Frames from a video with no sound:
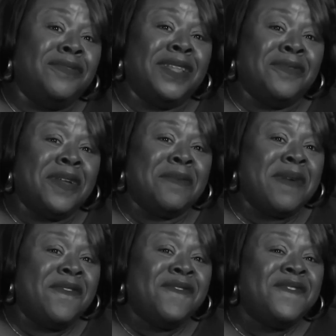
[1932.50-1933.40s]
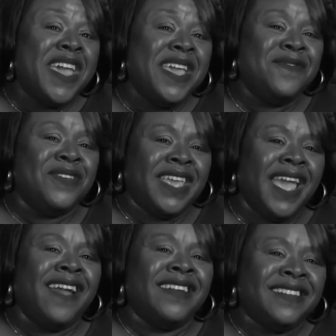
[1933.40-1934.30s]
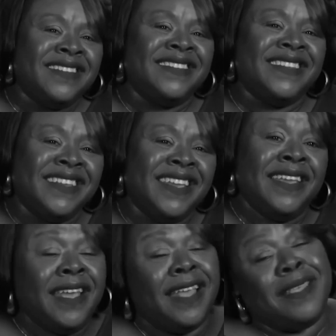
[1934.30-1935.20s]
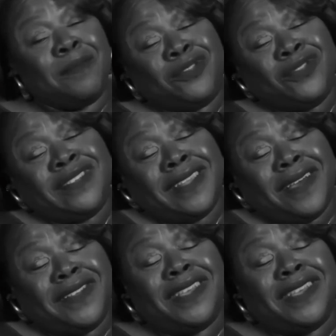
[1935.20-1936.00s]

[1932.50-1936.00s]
Cassi Davis has chosen a different path, one of quiet